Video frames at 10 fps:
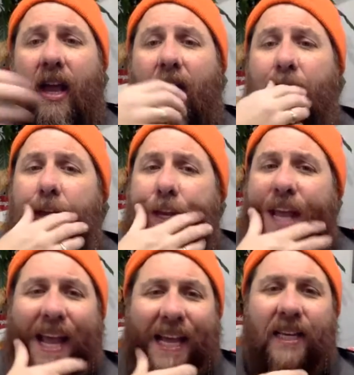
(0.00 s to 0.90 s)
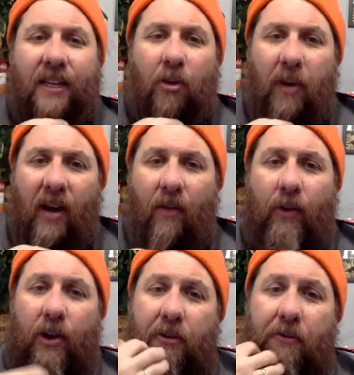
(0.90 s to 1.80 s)
and then edited by a
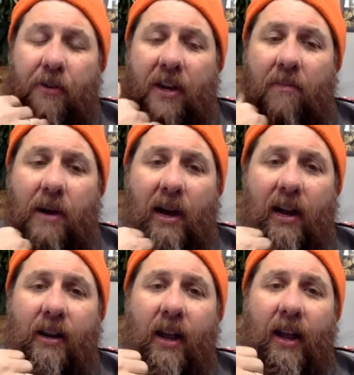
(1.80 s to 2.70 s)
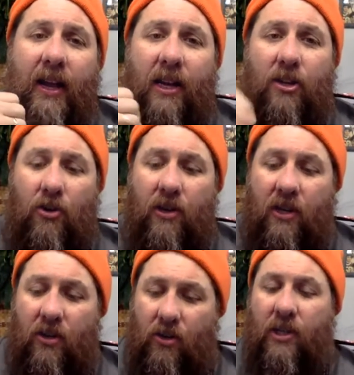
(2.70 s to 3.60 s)
very good friend of mine, and it turned
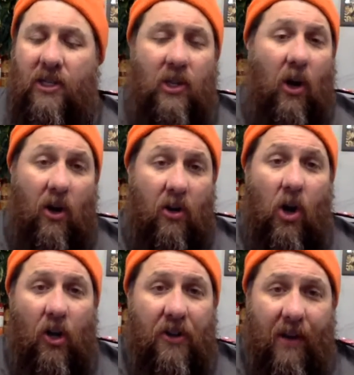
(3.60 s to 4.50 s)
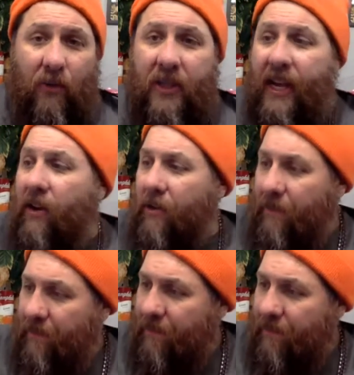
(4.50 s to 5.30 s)
into this song called Never There.